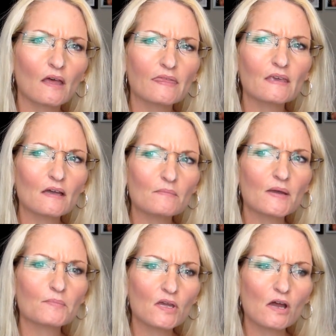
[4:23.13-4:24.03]
i think i
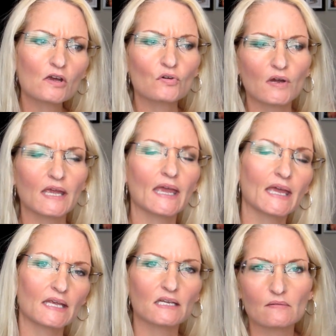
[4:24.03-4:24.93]
might be hungry
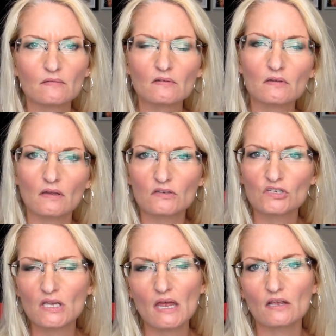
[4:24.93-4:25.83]
and
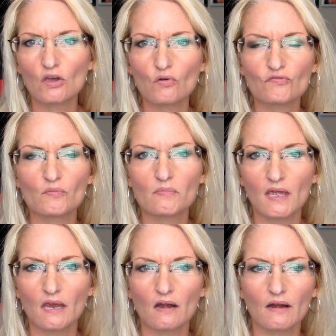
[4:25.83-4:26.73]
kind of go from
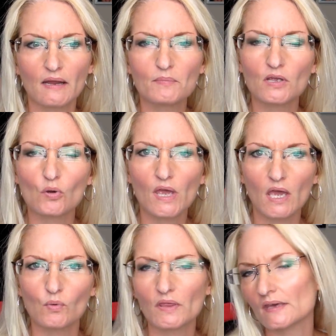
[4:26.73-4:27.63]
there and be okay
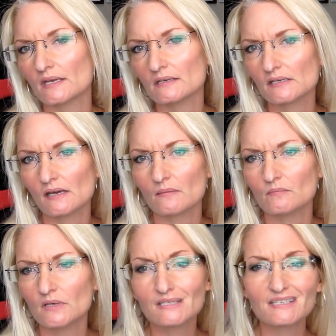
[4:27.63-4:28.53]
with it um,
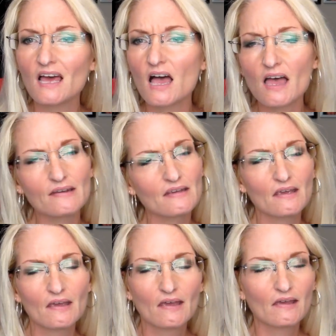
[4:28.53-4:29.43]
it's not
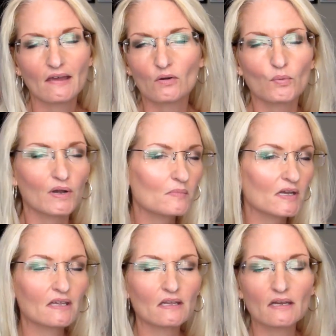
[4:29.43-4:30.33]
i don't want
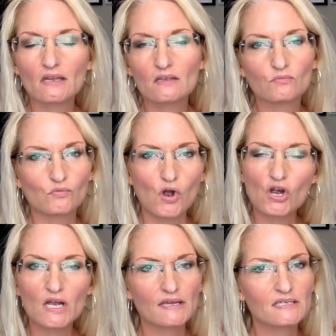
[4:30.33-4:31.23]
anybody to get any
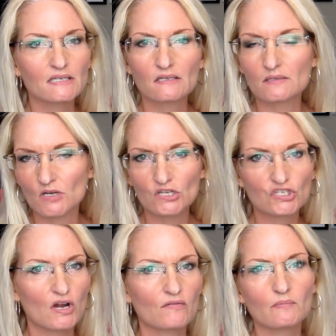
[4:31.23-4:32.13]
wrong ideas i'm not
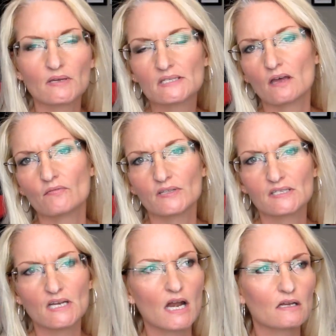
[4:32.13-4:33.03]
starving myself it's
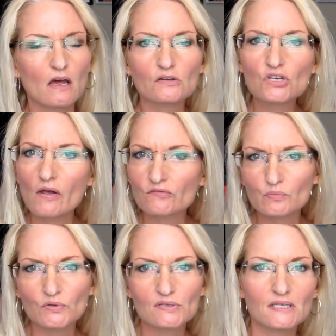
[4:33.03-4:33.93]
not an
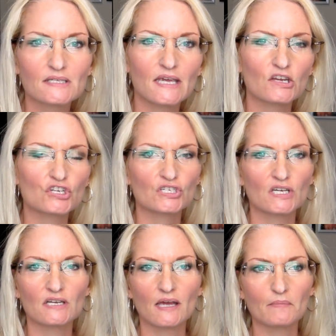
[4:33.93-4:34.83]
uncomfortable
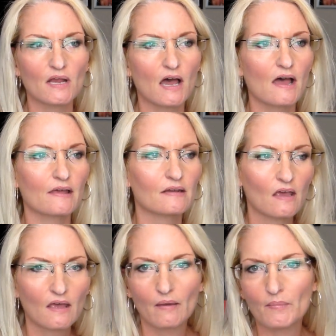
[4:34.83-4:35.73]
sensation i'm not
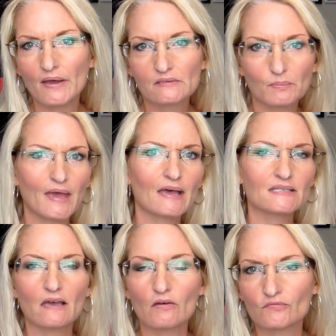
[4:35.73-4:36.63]
about to
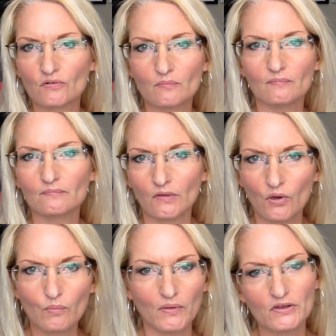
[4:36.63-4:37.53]
pass out from
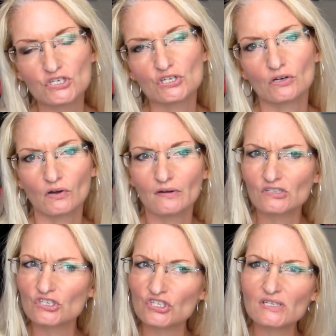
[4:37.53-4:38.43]
low blood sugar
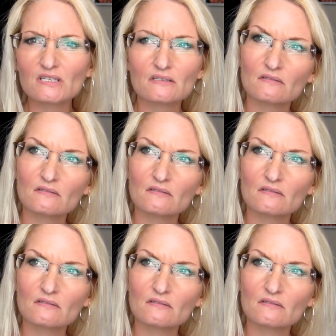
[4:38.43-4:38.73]
it's just